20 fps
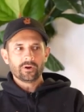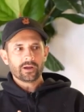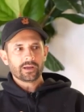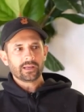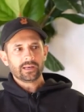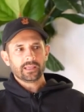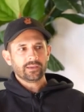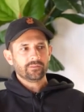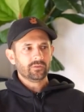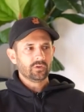not
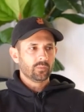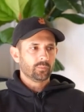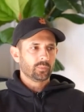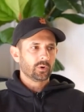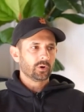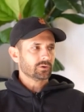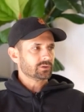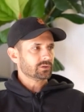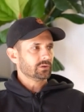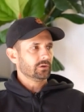going to give you a
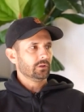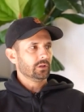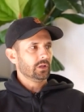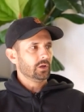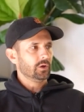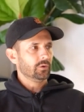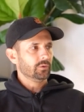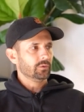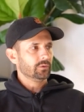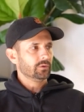personal
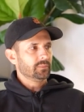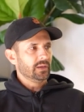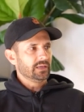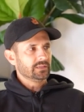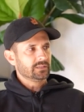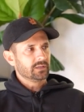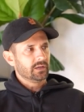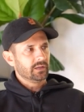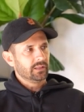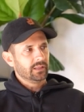loan
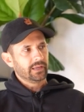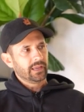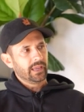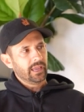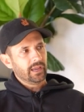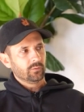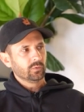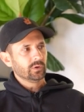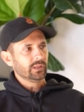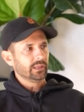based on like,
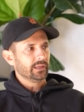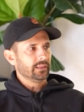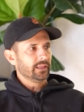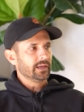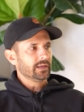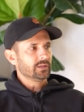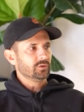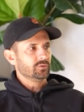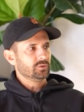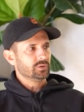I really
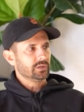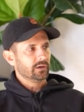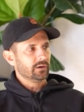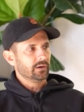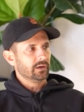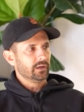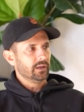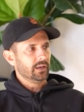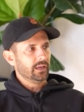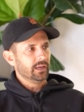like you,
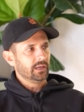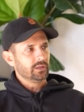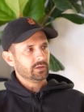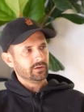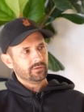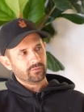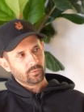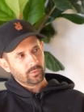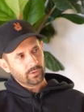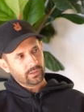Jerry, and you
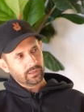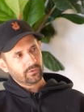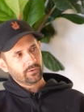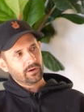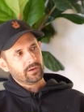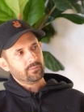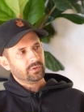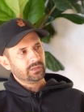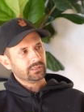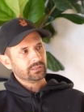have a really
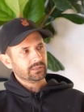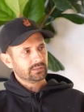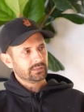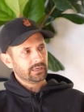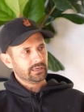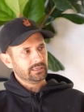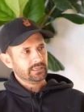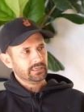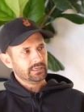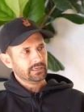great business
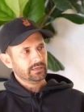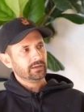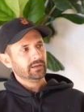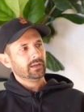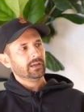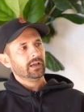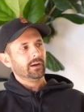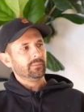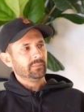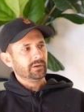idea.
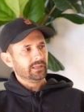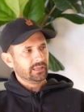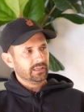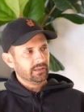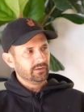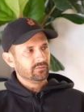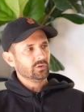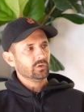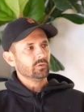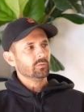I'm going to
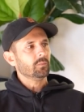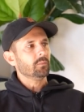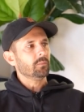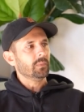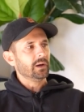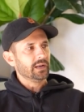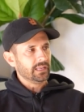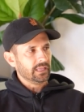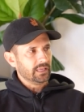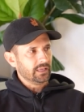give you
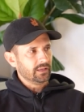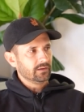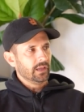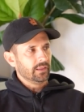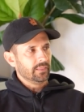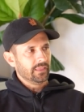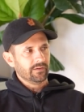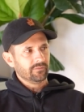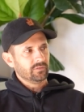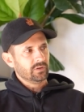money,
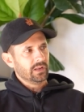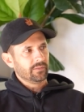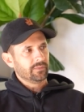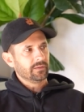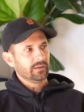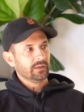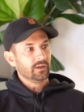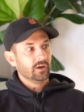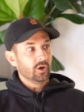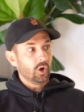and they have
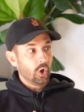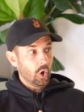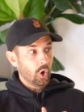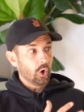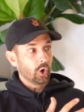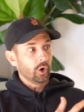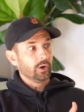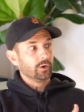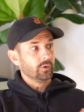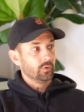nothing
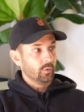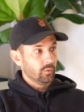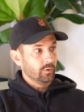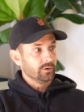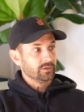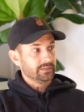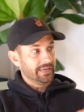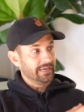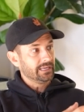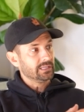hard
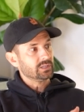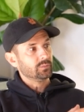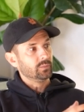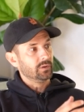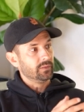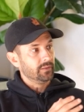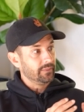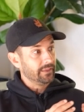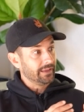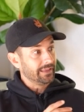or
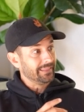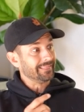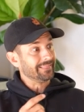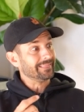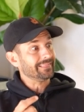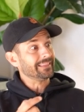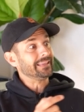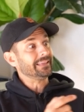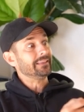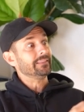tangible that they
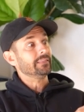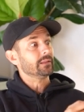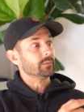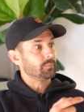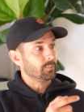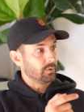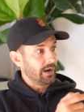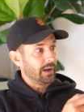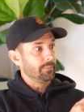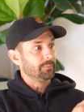can lien the
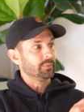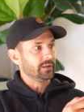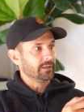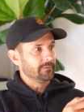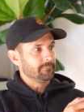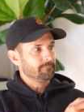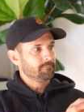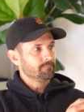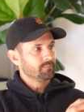property